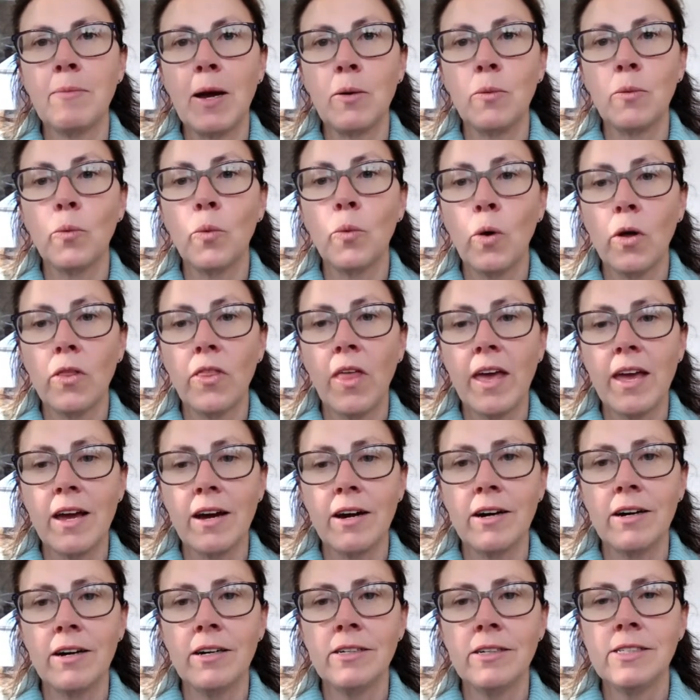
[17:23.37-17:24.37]
what they
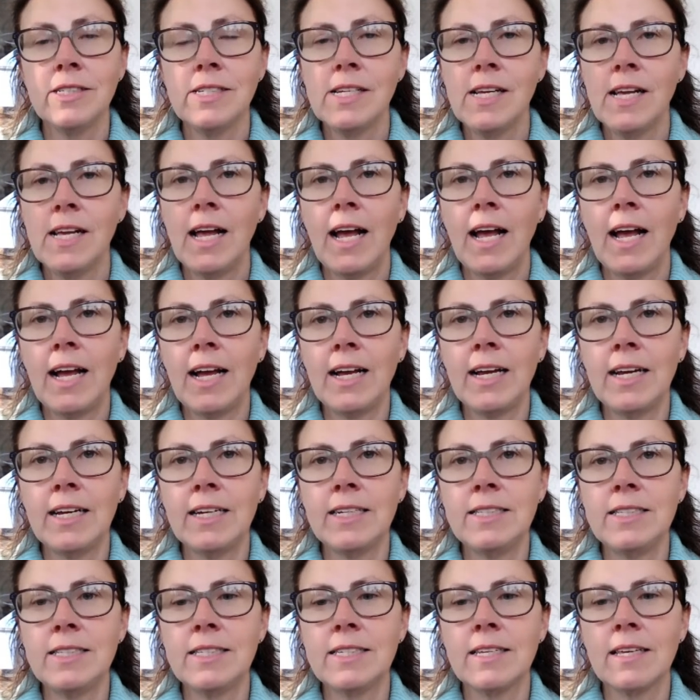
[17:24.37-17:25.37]
are
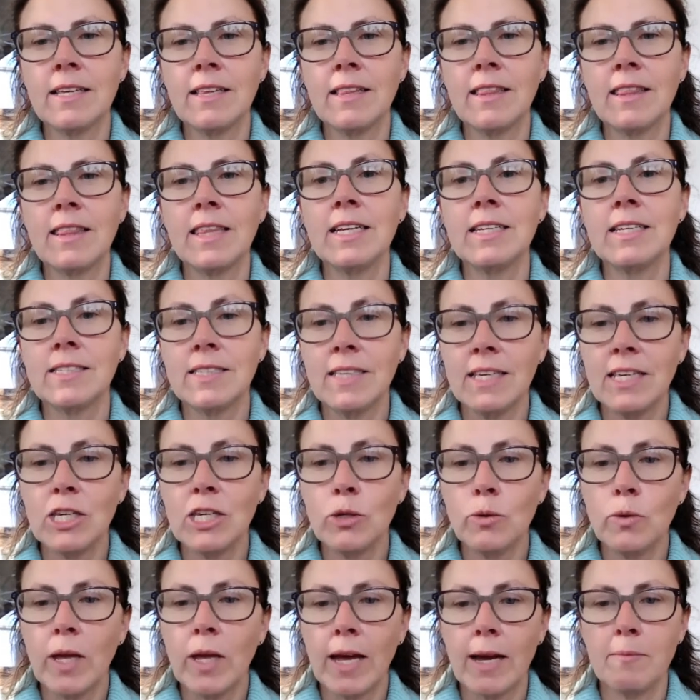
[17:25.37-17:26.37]
and things that
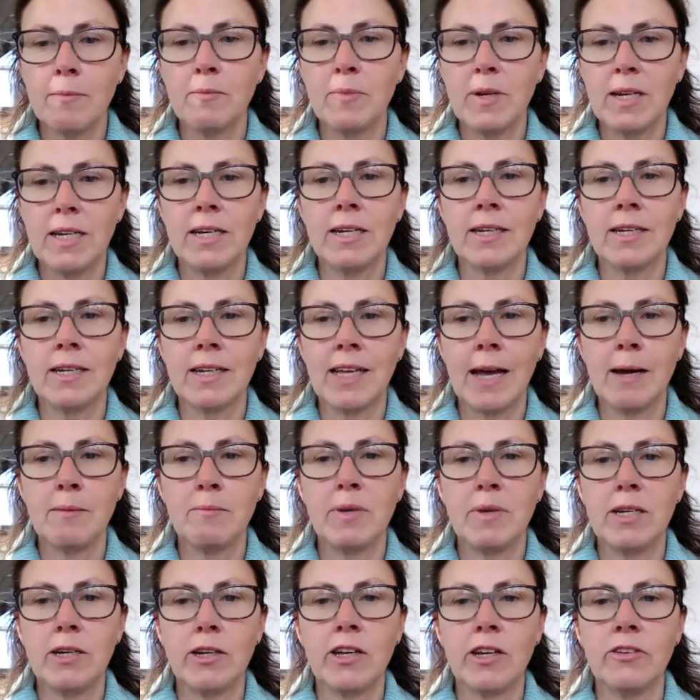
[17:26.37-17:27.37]
you can be
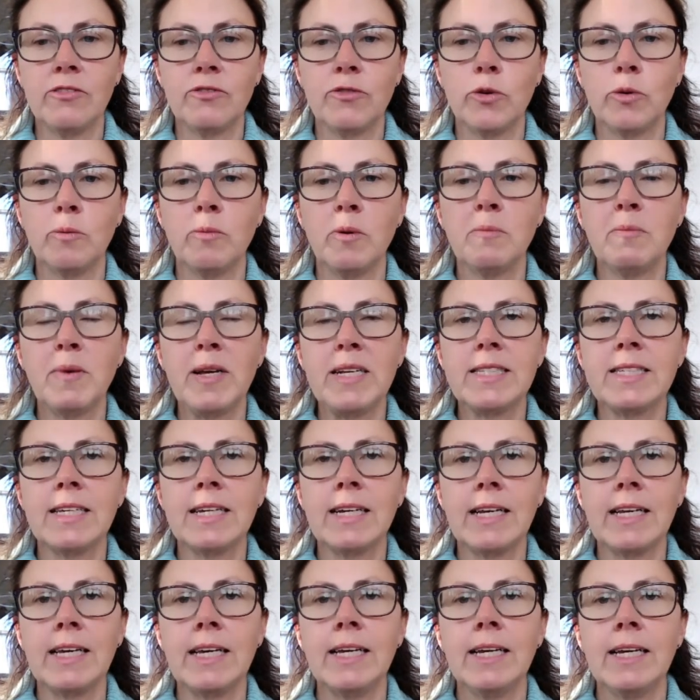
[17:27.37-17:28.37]
looking for. But
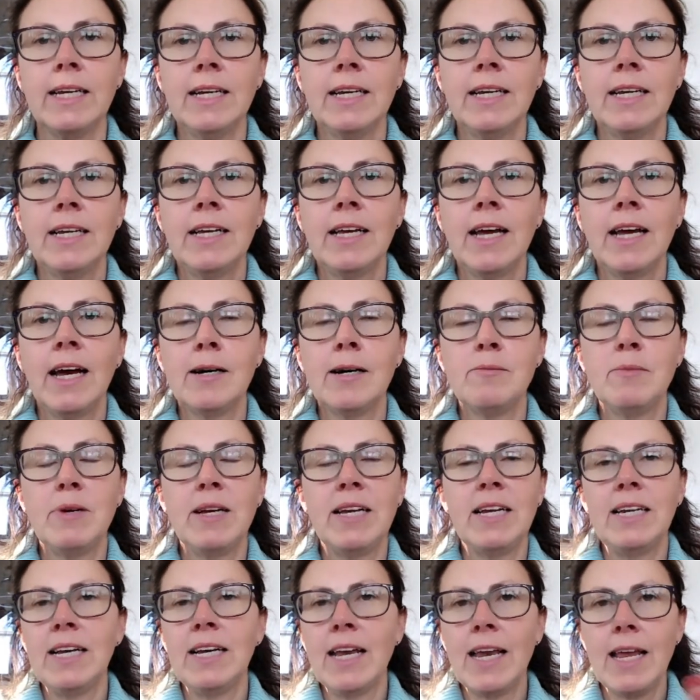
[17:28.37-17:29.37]
basically,
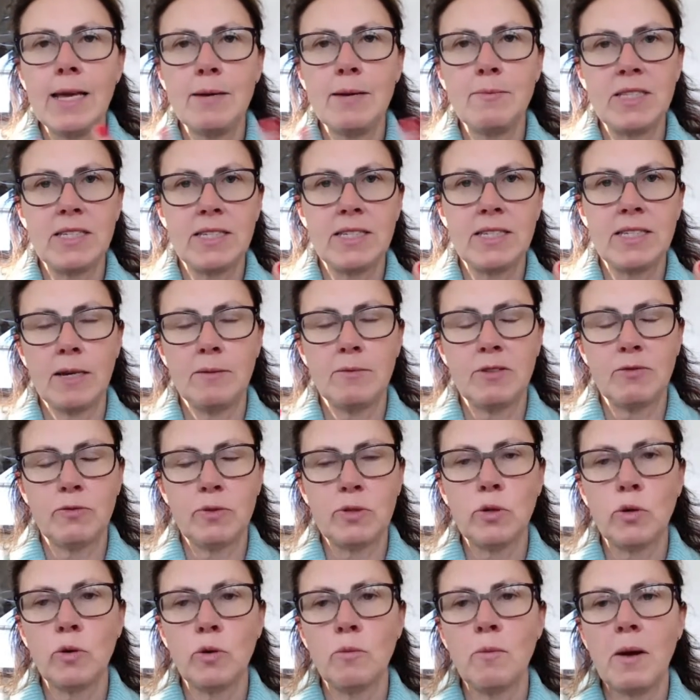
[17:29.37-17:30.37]
in layman's terms, if we're
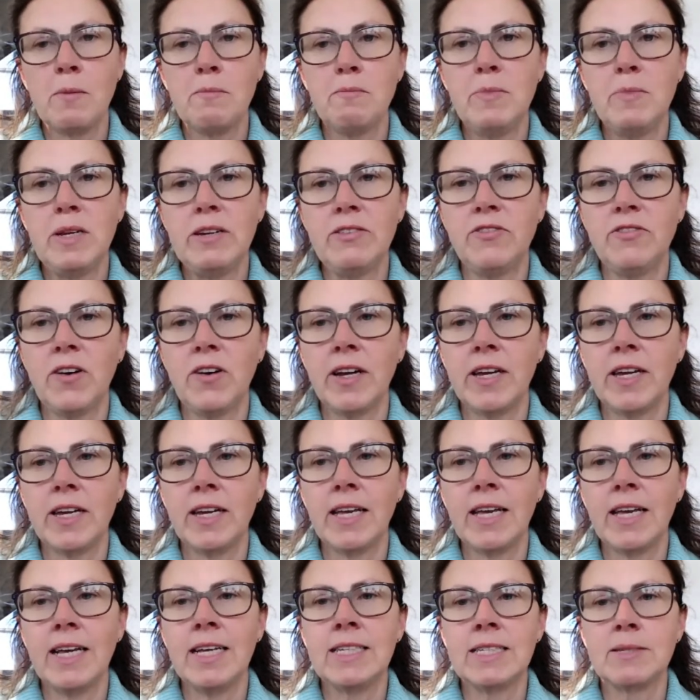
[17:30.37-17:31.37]
talking about
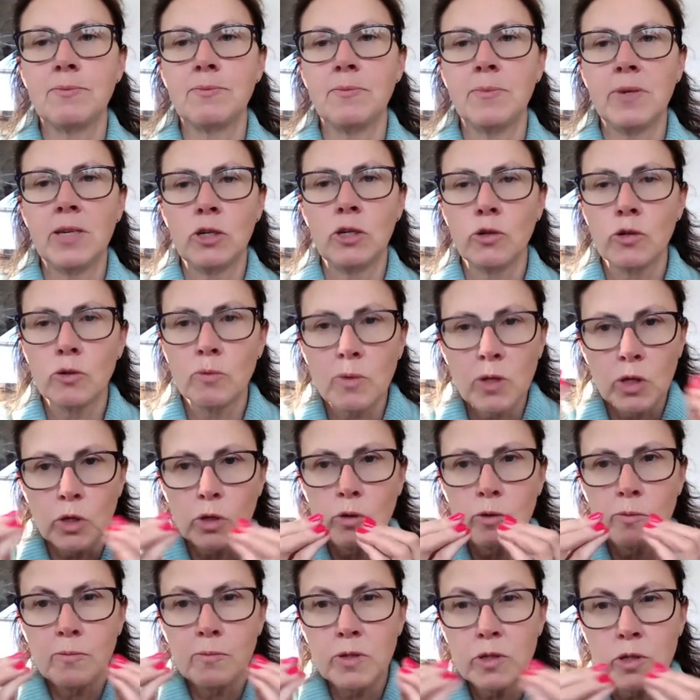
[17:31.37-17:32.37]
minifying, it's
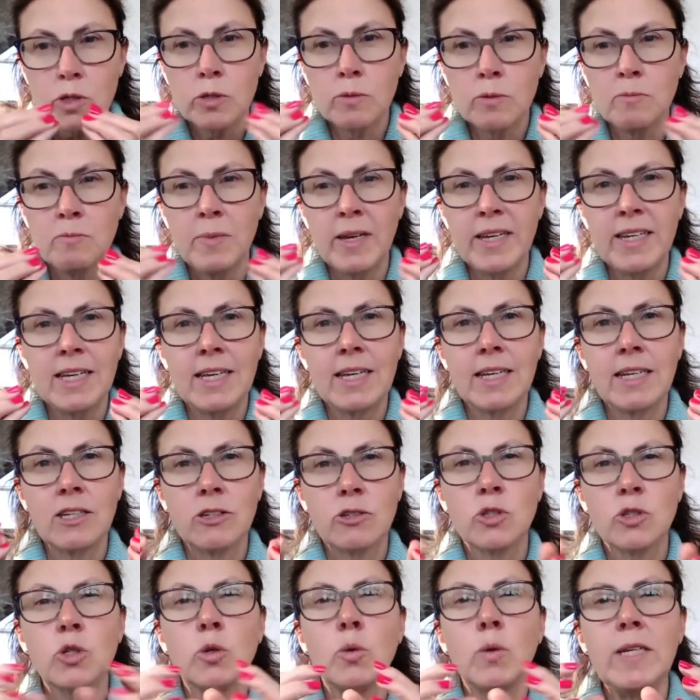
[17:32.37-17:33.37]
you're
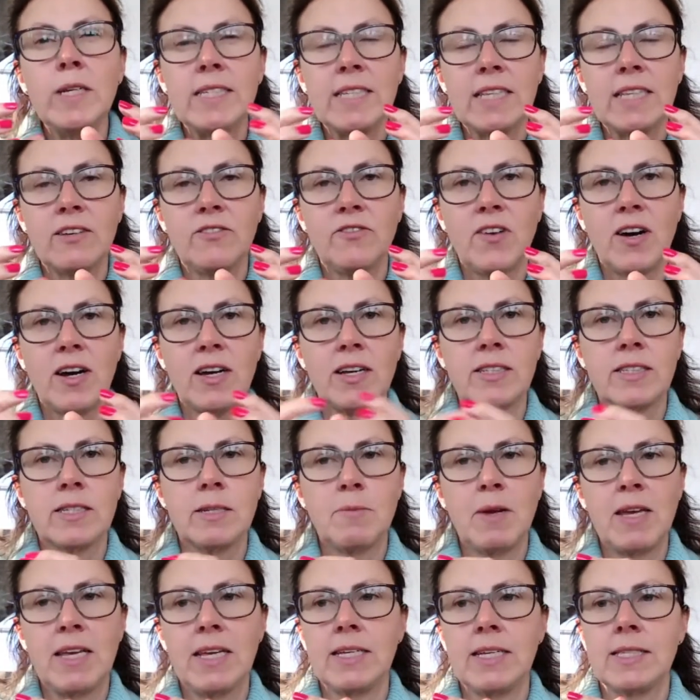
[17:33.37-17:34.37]
squeezing the file to
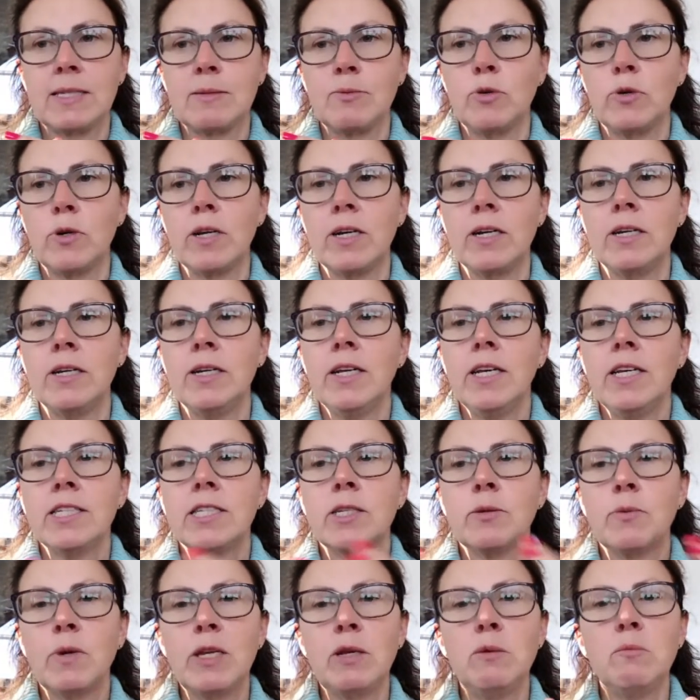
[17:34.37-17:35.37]
make it smaller.
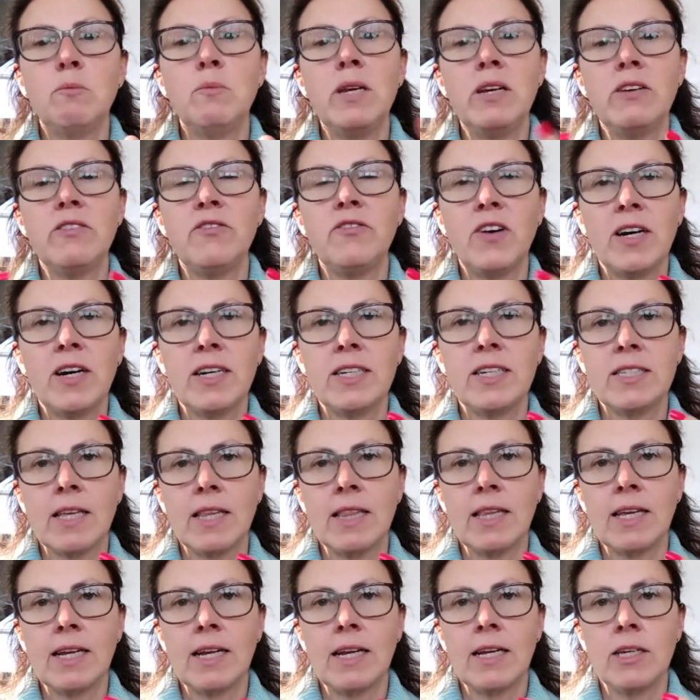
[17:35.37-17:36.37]
So when you minify
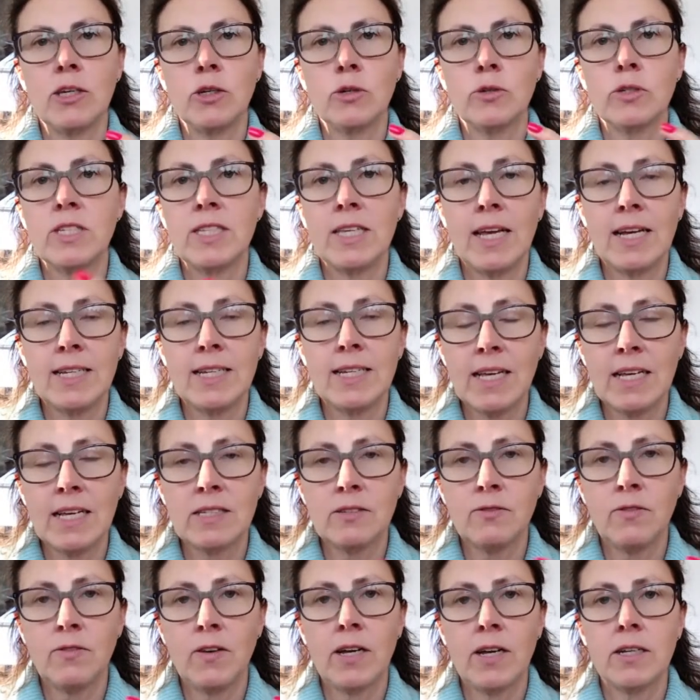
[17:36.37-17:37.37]
something like your CSS
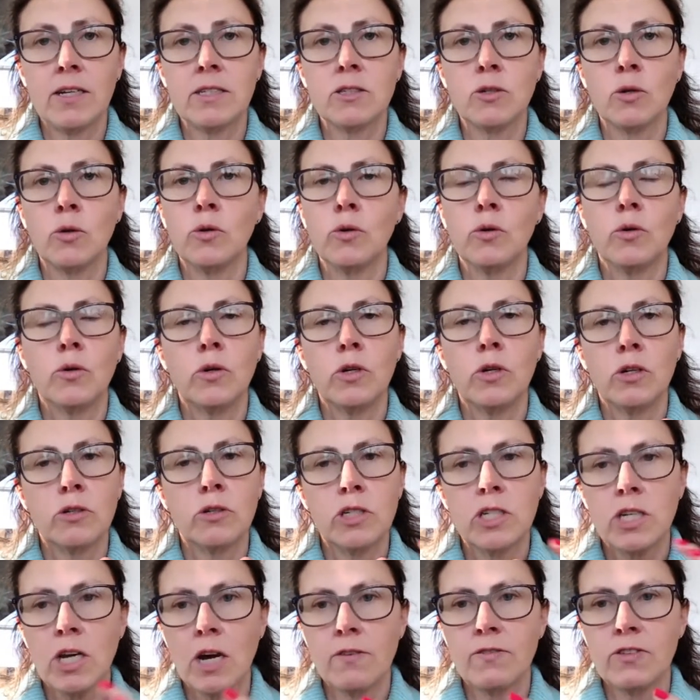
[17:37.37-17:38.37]
files or your
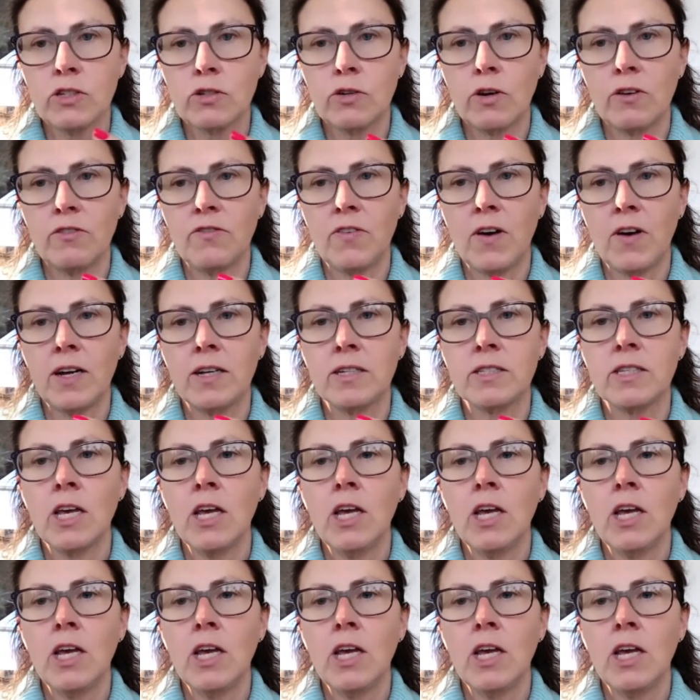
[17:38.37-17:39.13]
JavaScript files,